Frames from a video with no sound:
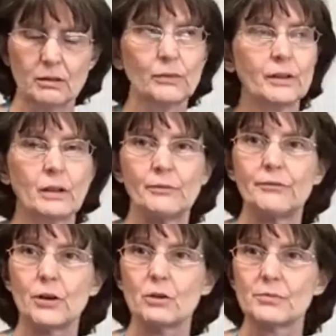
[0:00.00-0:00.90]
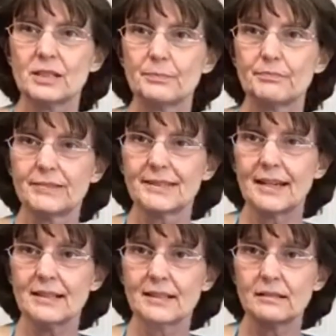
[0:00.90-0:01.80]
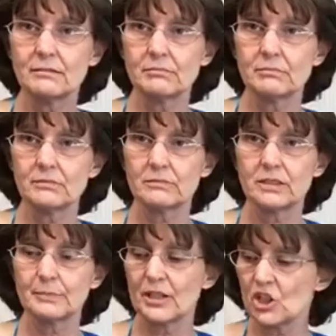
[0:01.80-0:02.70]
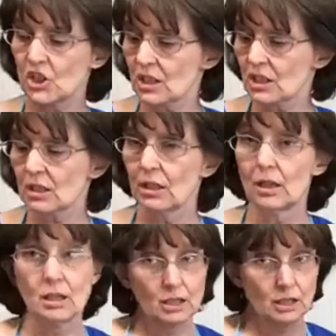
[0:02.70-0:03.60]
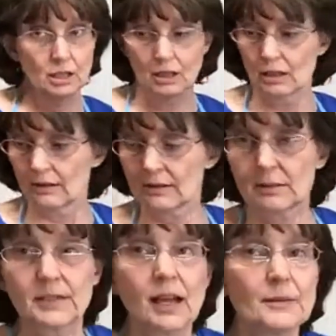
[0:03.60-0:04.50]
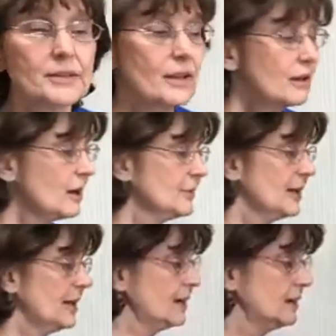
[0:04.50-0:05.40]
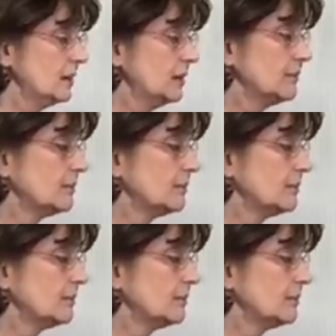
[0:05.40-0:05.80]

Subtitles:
we call them foam sanding sponges. Sometimes they come in handy.